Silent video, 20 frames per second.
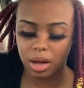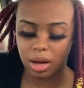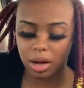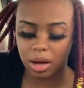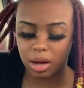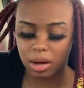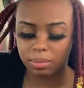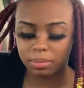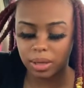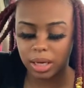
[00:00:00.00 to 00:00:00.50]

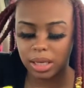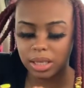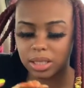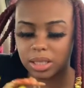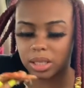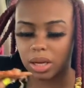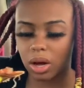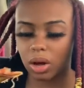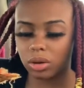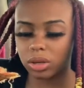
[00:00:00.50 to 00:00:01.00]
Um, it's
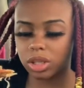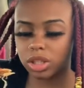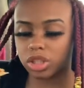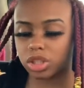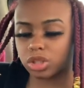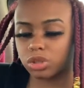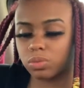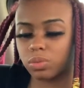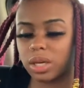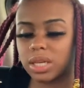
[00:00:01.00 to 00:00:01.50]
only
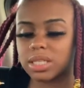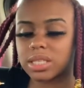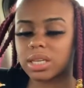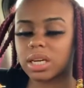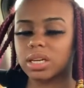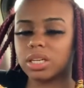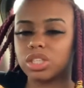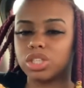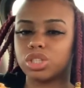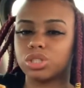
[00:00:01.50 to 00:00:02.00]
June, well, it's the
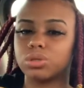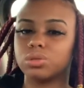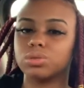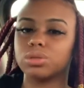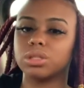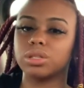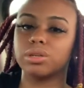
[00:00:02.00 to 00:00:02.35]
end of June,